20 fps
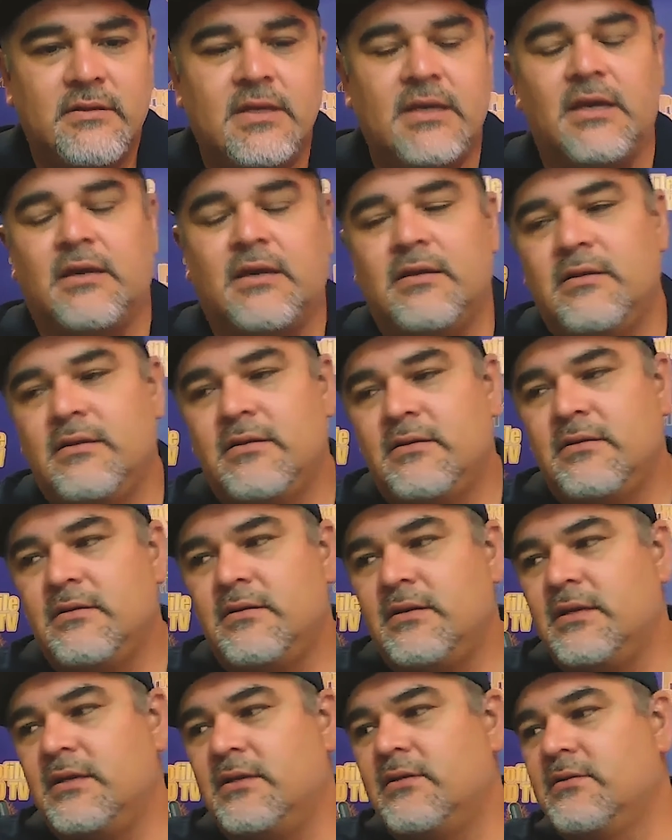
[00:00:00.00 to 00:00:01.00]
Yeah,
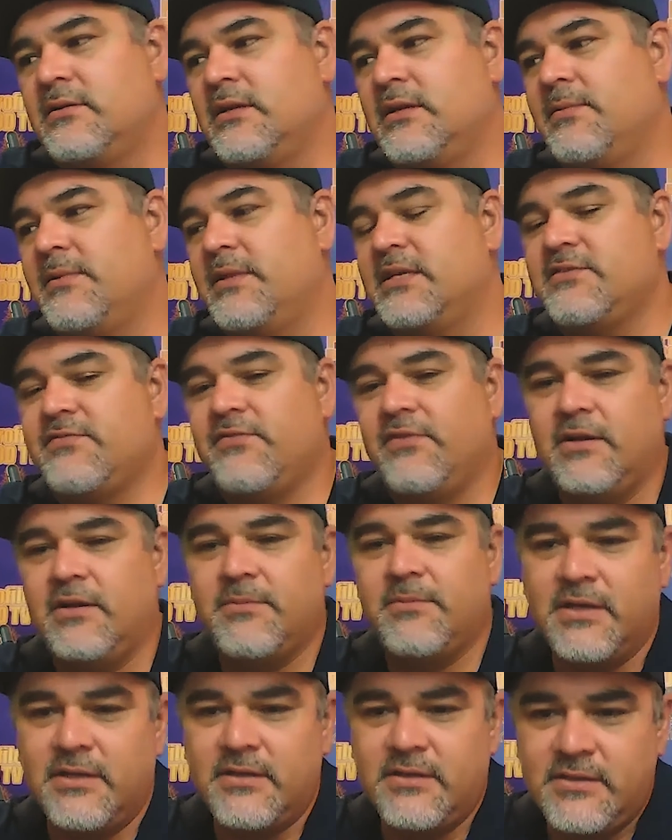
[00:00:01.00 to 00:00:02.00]
no doubt. But that's
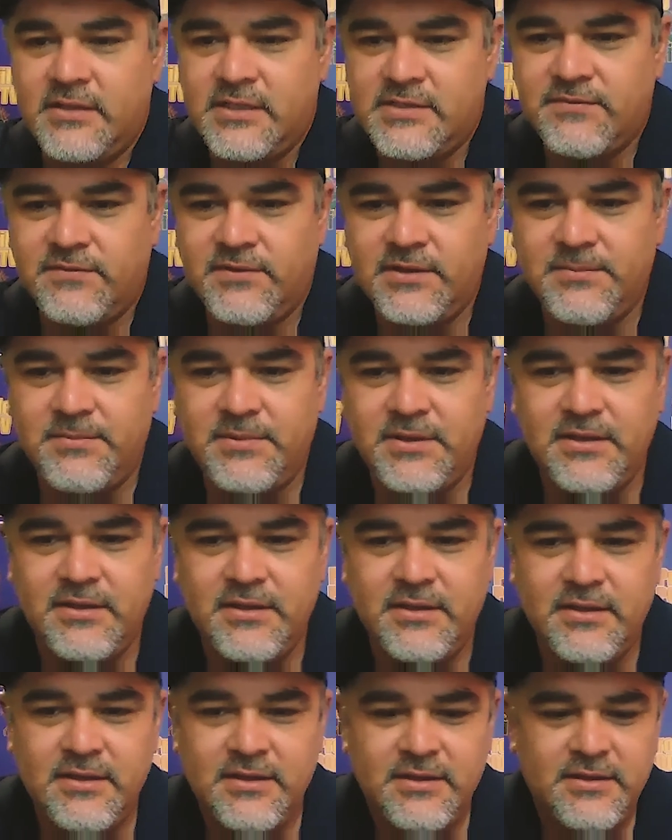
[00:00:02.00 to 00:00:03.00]
fun, man. It's fun to be,